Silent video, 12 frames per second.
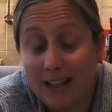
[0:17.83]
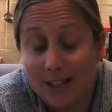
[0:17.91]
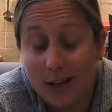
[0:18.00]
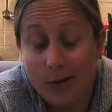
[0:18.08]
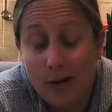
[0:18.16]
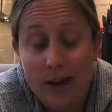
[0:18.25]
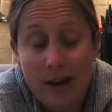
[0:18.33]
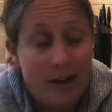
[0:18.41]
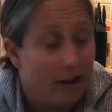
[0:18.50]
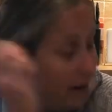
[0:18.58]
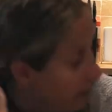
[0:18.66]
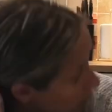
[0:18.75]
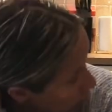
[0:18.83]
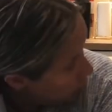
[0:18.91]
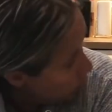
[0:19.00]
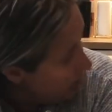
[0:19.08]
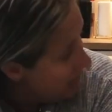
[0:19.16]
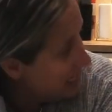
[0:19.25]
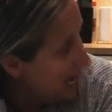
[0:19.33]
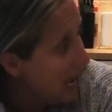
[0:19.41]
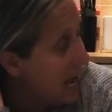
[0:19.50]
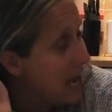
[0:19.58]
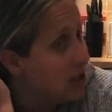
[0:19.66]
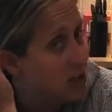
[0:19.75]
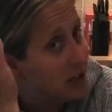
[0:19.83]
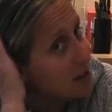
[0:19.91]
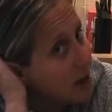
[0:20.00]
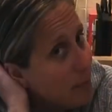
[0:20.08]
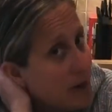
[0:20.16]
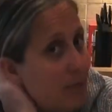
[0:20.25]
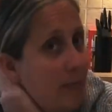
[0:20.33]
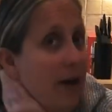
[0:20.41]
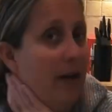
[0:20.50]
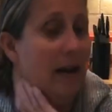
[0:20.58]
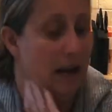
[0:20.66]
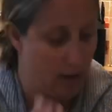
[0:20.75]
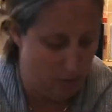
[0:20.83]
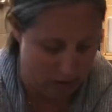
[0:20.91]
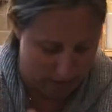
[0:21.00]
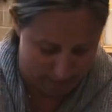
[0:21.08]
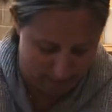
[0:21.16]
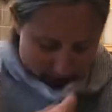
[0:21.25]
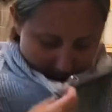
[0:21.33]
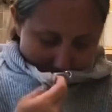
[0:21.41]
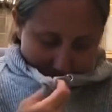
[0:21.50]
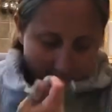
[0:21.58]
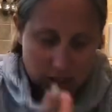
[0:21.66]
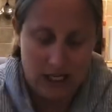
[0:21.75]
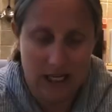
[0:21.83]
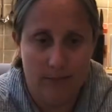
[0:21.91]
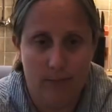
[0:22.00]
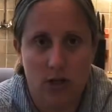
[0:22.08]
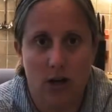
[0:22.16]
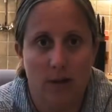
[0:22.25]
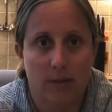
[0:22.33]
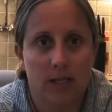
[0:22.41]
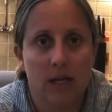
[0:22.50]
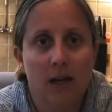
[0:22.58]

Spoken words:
So I've got wet hair, chucked it up in a bun, and I'm wearing my old hoodie and pyjamas.